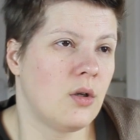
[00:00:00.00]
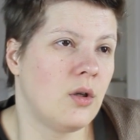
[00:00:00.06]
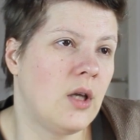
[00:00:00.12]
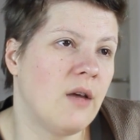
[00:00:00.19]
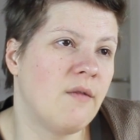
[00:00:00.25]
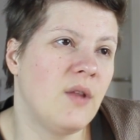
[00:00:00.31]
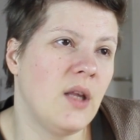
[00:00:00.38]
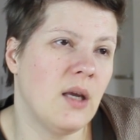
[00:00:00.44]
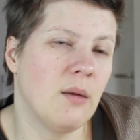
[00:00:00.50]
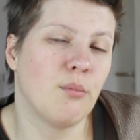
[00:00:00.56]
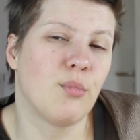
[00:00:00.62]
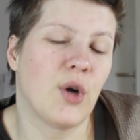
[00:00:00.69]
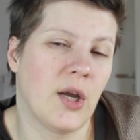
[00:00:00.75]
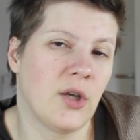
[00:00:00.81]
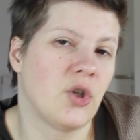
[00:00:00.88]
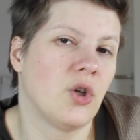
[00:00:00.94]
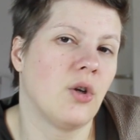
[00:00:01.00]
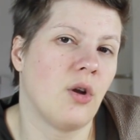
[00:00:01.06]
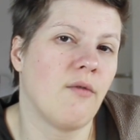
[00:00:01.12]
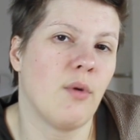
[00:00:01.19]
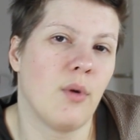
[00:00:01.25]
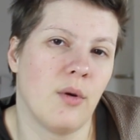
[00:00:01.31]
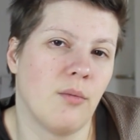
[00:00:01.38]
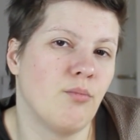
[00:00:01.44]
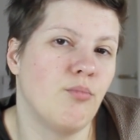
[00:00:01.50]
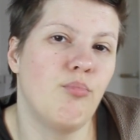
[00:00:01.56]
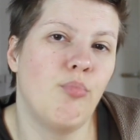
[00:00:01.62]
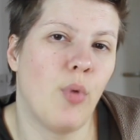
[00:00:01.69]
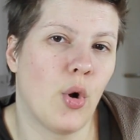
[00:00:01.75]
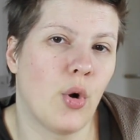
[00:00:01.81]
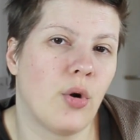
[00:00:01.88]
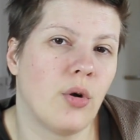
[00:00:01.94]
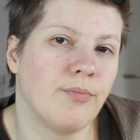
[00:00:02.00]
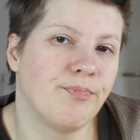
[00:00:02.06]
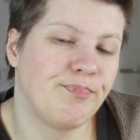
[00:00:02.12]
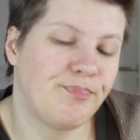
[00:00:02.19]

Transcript: give the impression of a book.